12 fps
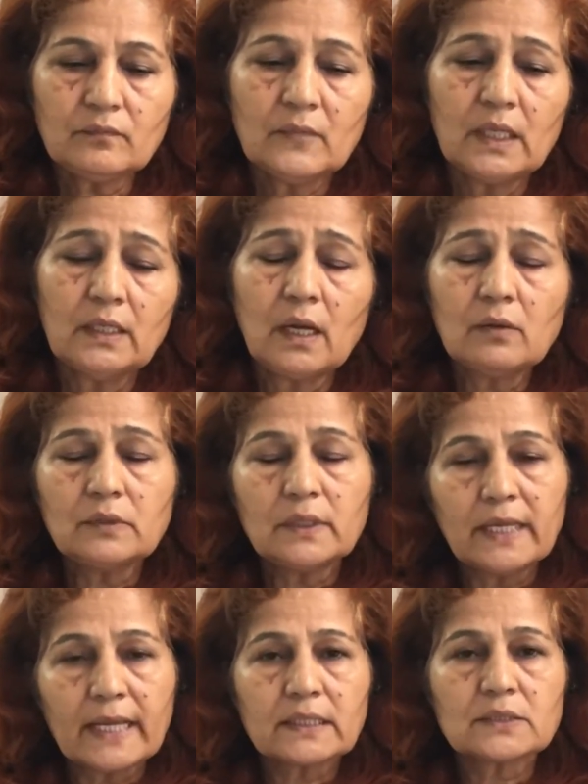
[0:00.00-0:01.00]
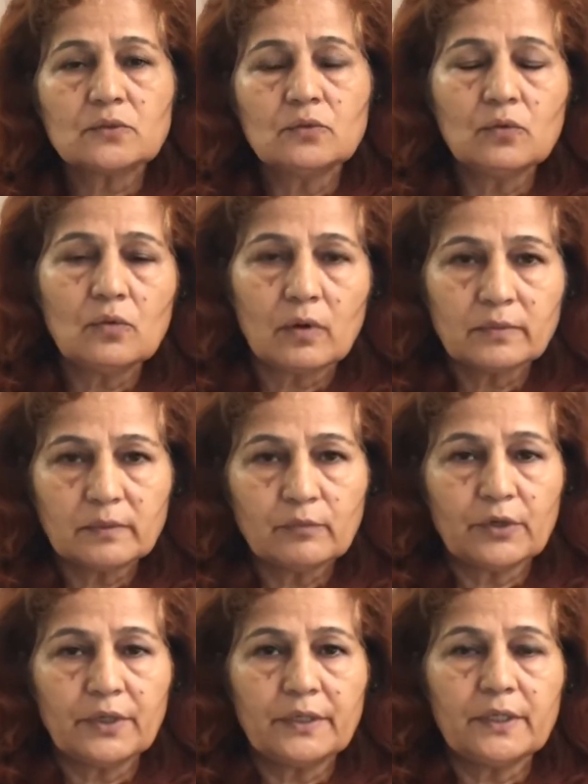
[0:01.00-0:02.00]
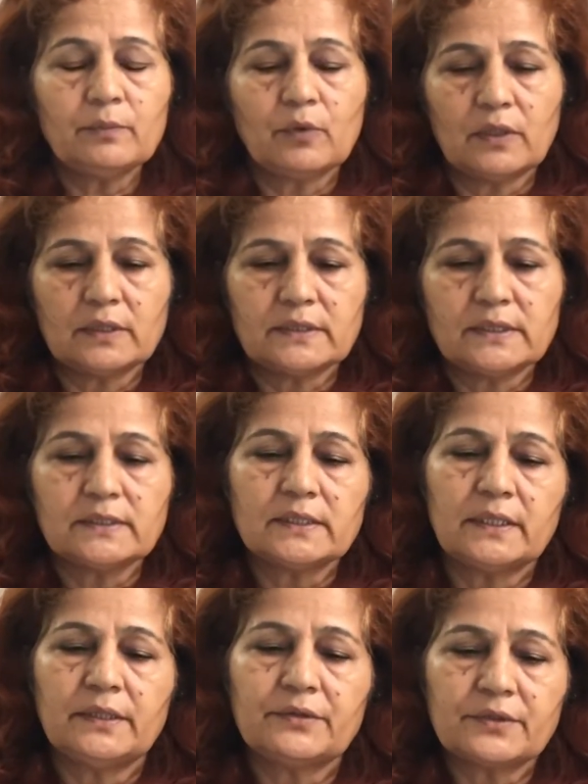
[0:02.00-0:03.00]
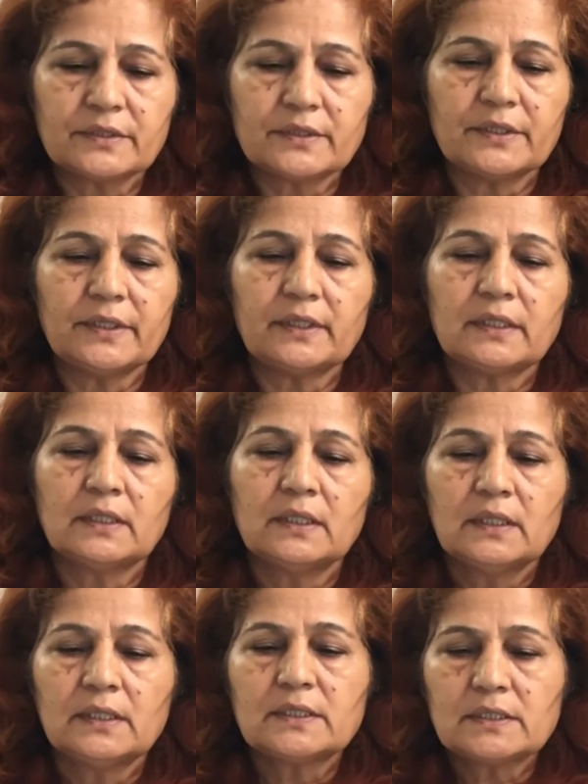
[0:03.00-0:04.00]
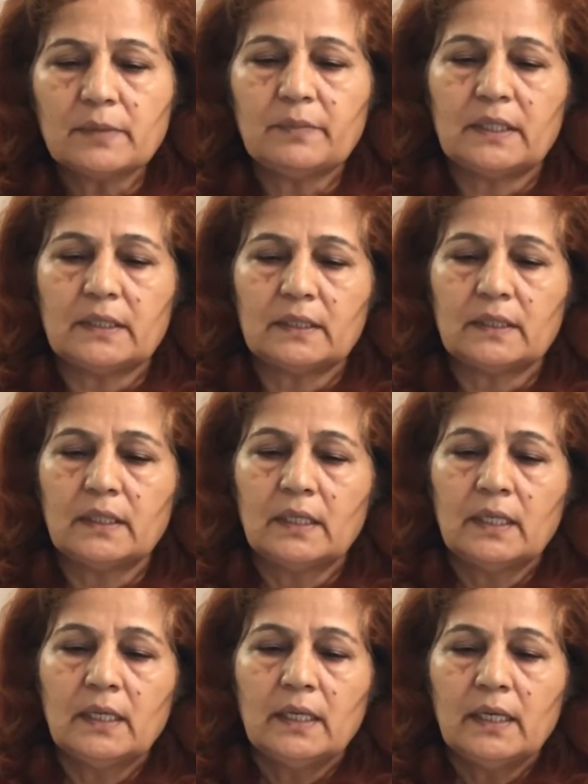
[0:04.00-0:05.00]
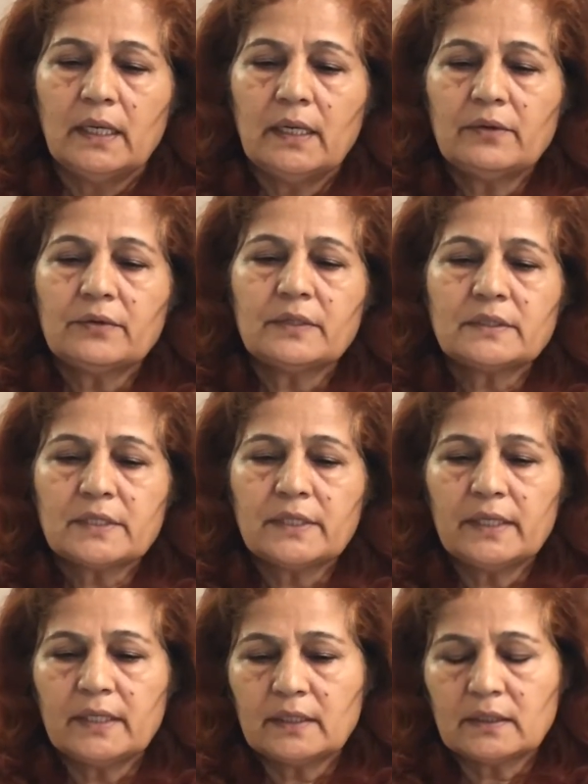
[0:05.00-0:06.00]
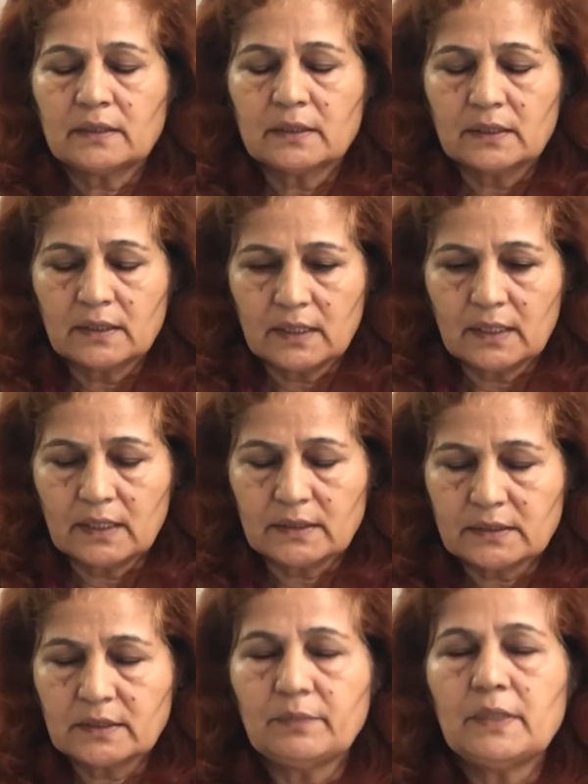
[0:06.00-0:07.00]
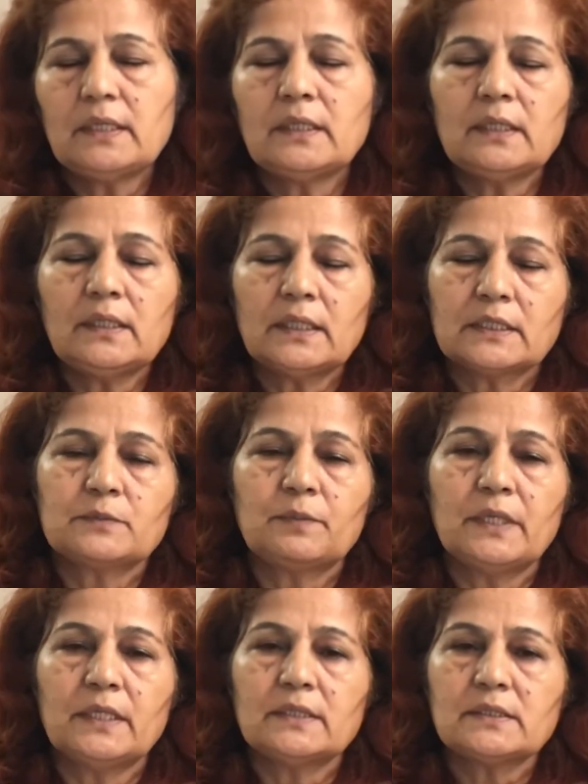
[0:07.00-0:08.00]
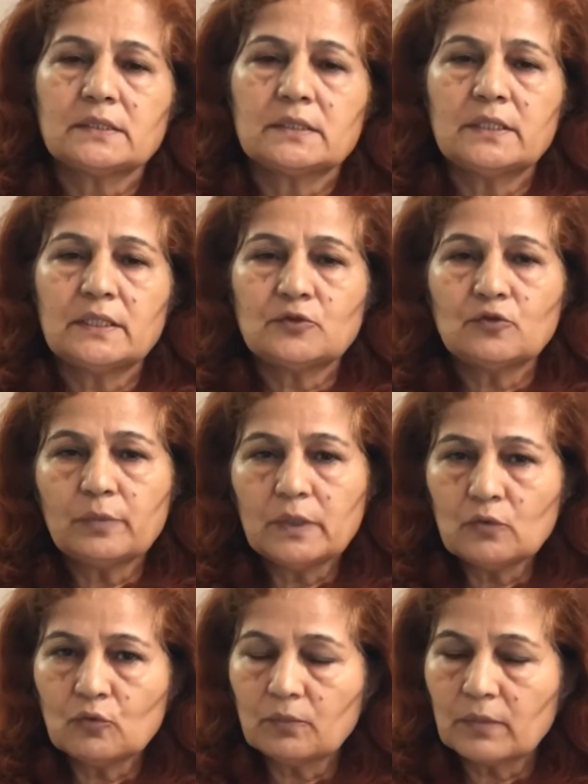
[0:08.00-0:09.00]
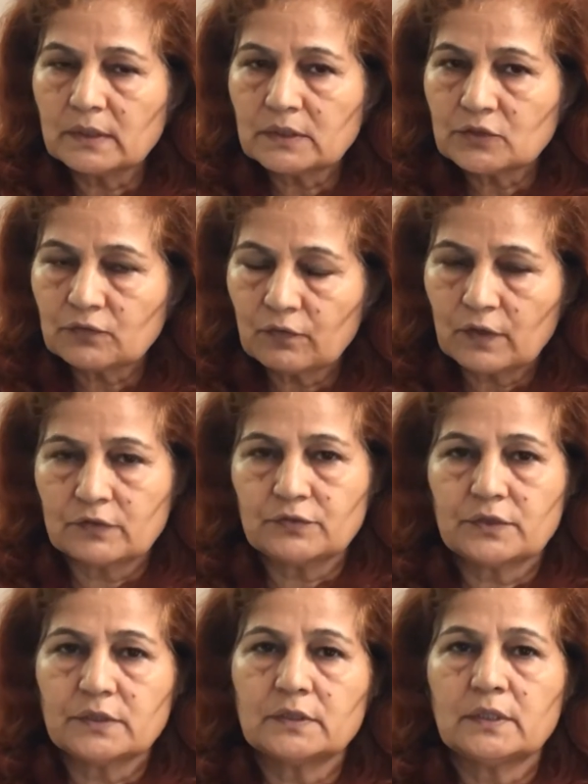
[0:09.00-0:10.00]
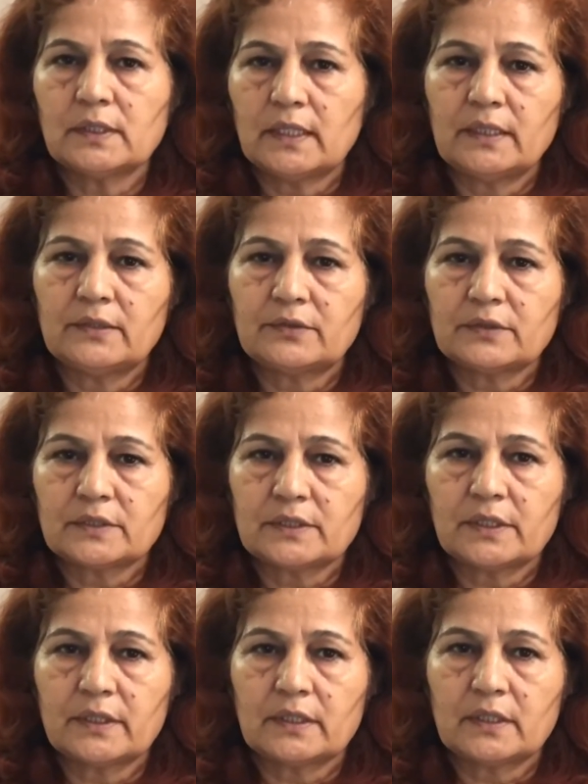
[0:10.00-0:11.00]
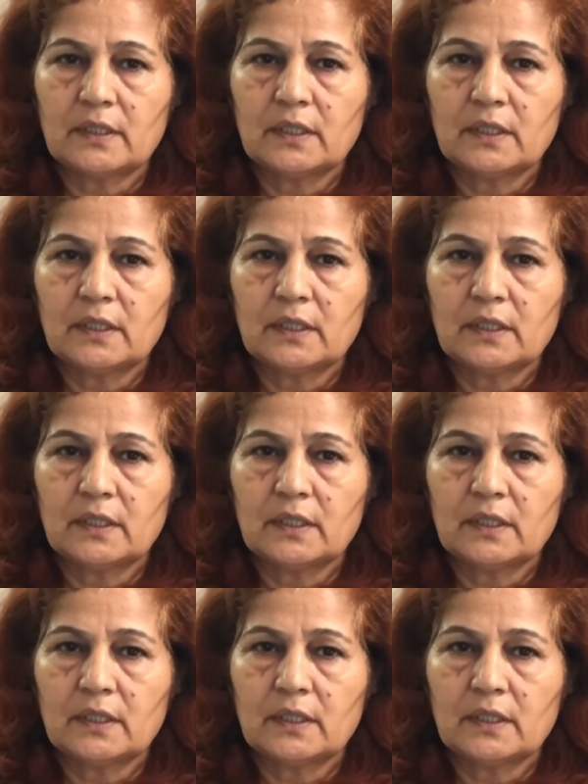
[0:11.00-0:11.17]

Now the next goal of the monetary policy is interest rate stability. Interest rate stability explains there should be no much fluctuations in the interest rate,